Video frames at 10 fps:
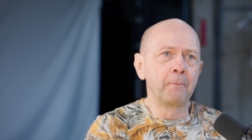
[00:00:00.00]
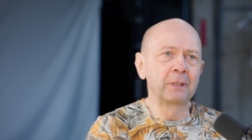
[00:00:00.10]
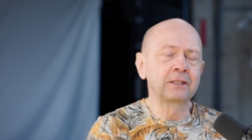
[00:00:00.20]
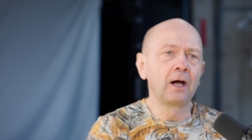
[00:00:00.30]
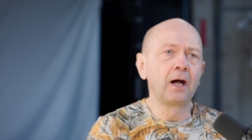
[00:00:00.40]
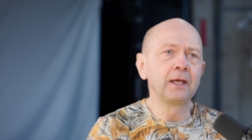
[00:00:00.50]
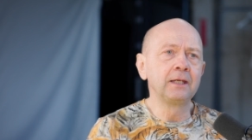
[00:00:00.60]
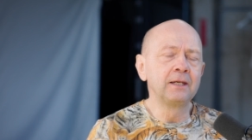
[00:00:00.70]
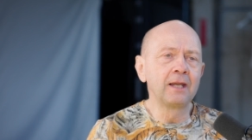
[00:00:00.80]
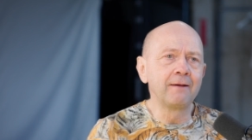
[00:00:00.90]
but i
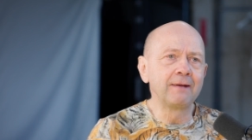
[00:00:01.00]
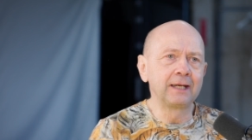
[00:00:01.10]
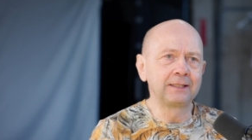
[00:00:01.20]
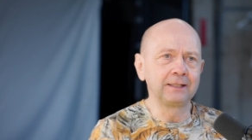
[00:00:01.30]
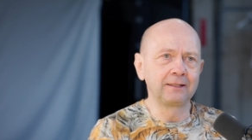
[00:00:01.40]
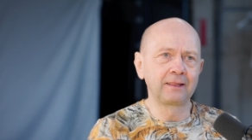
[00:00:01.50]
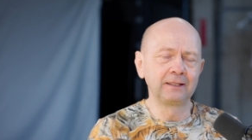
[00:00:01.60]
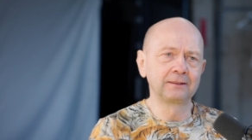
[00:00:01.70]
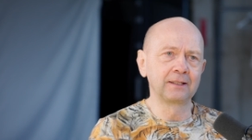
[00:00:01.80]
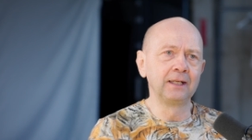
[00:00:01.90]
never did
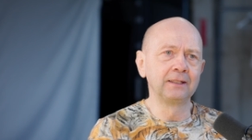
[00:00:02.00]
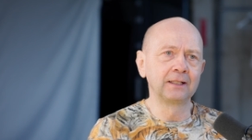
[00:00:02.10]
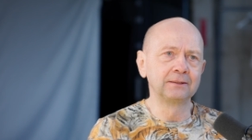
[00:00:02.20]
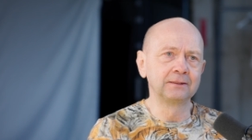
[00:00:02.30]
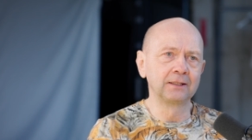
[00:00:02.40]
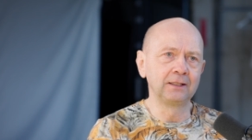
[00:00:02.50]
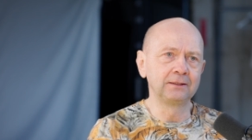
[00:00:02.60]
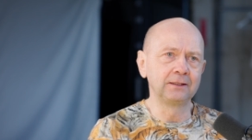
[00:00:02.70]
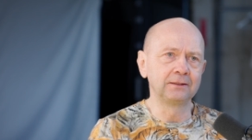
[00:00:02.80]
this kind of exercises